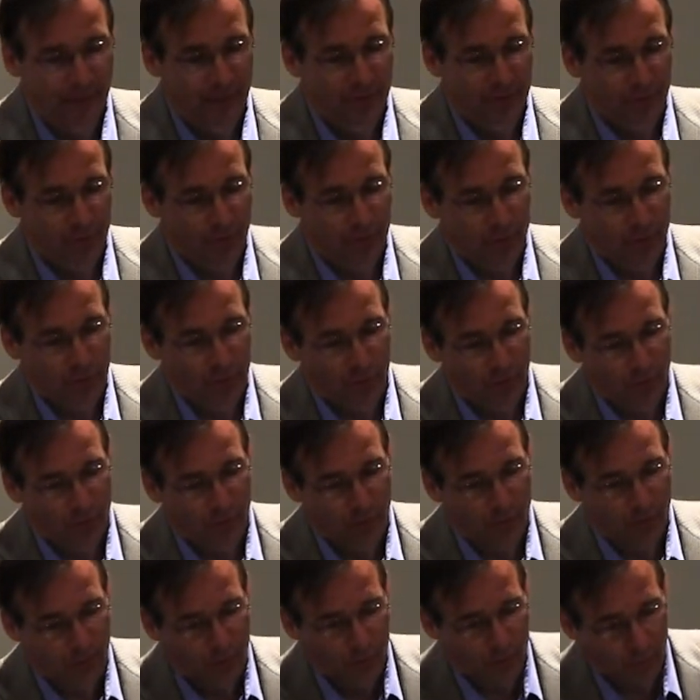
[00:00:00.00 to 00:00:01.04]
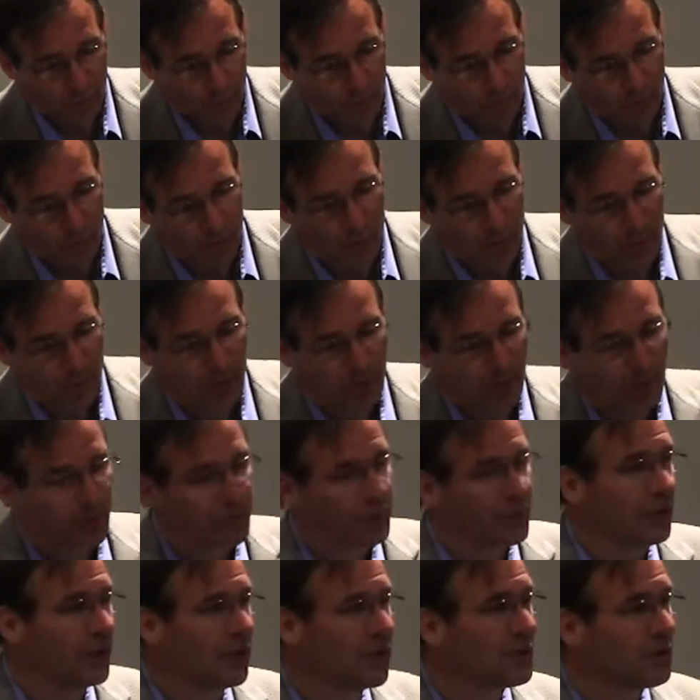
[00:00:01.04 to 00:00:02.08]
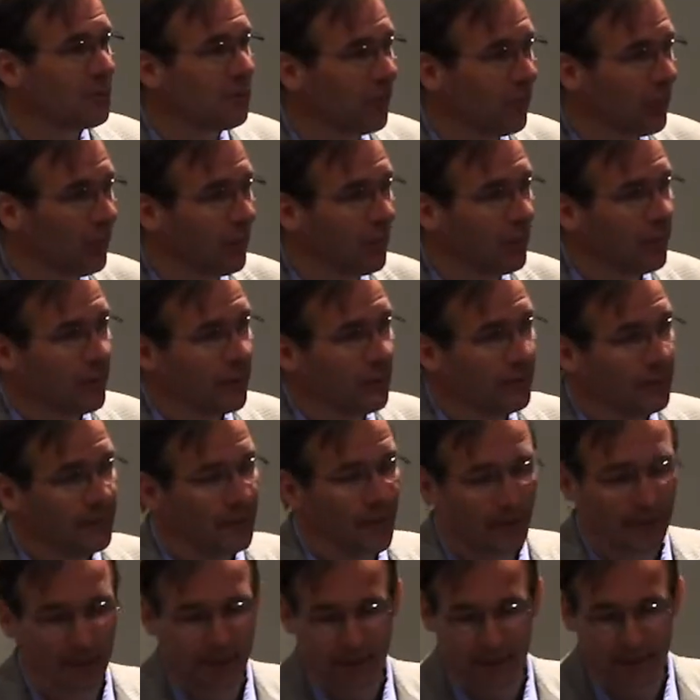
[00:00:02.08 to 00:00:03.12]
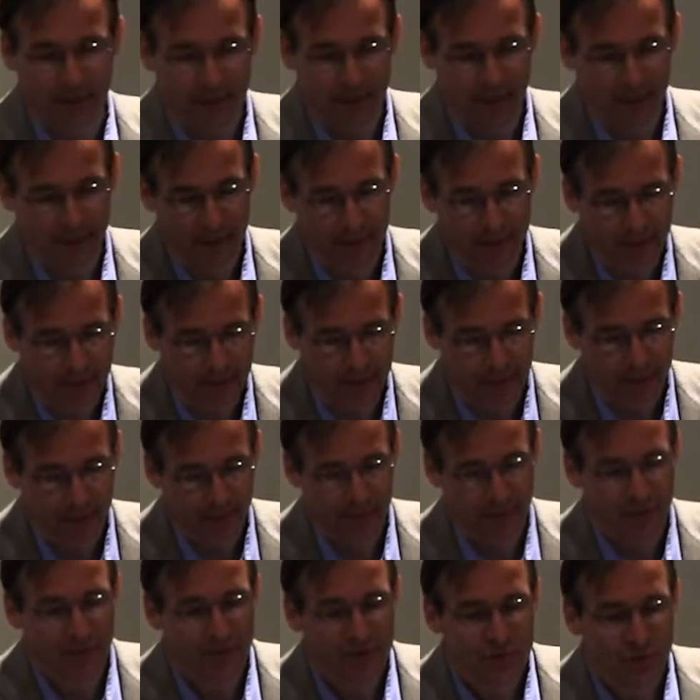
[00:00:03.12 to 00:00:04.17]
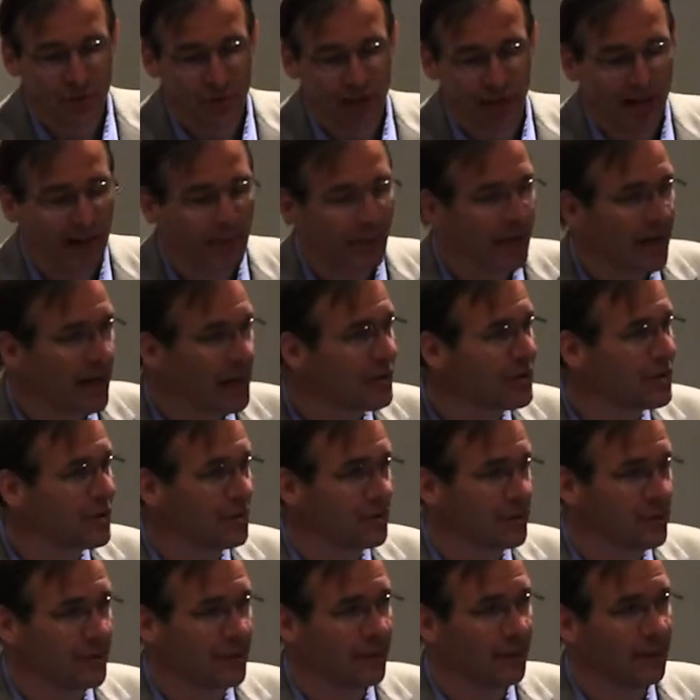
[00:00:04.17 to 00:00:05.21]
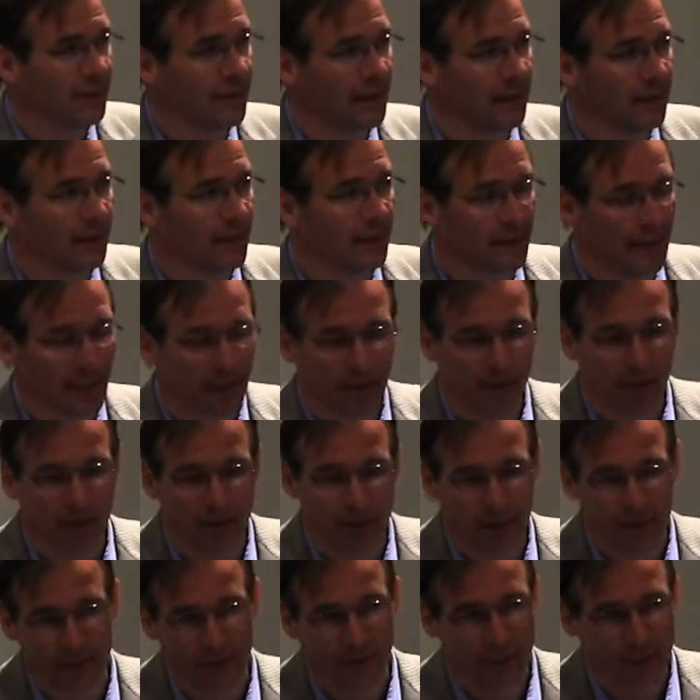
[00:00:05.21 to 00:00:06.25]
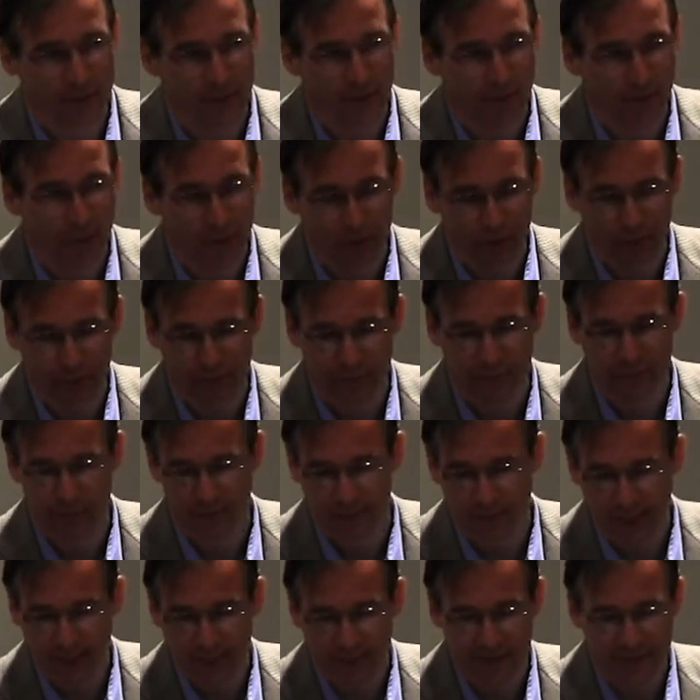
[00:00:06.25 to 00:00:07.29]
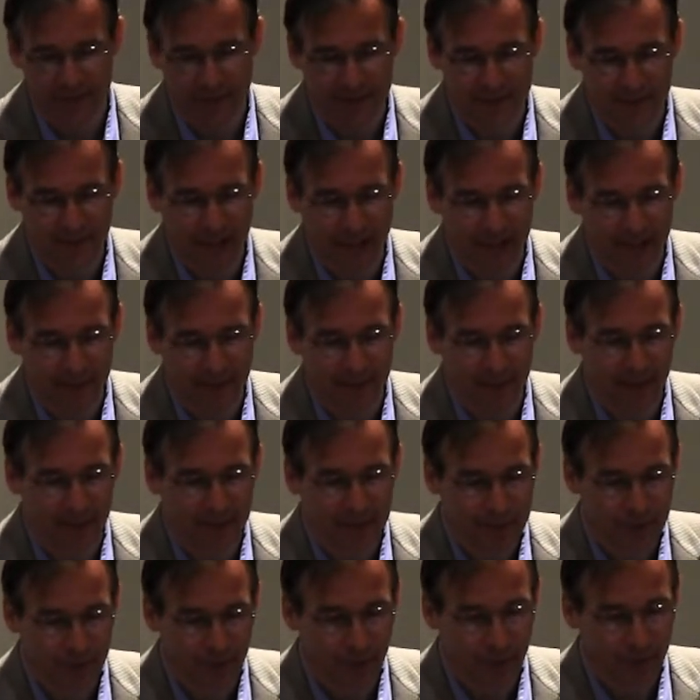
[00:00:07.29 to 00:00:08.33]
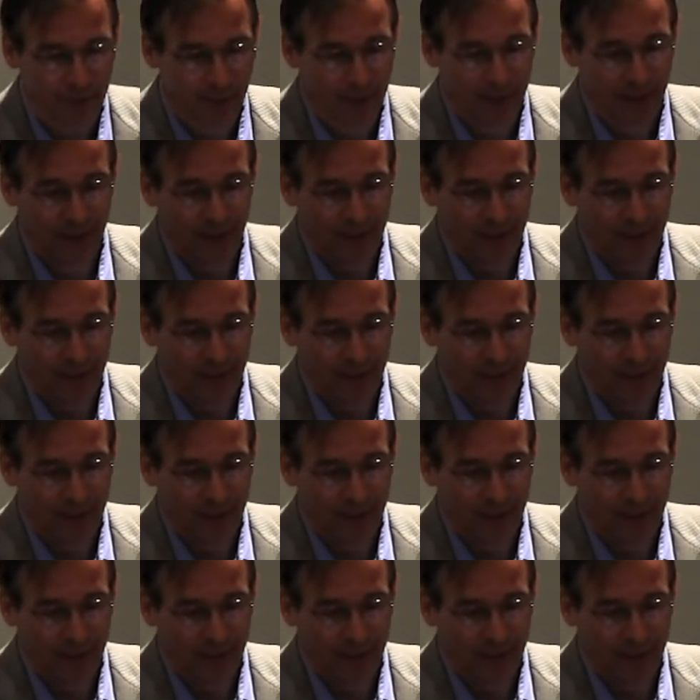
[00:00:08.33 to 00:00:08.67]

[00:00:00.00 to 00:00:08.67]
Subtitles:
So we should explore that potential collaborations that involve data sets like that. So